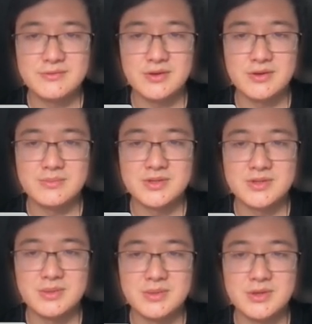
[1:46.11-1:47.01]
from
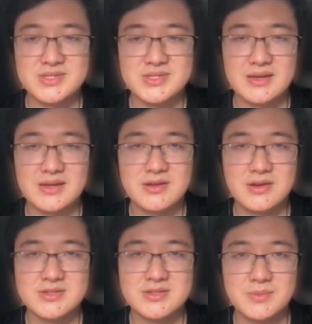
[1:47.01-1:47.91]
the image stacks
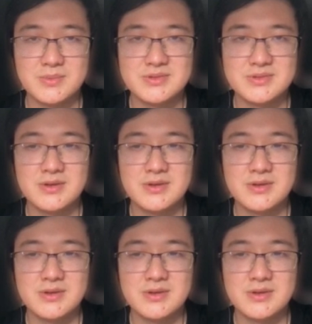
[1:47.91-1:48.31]
concept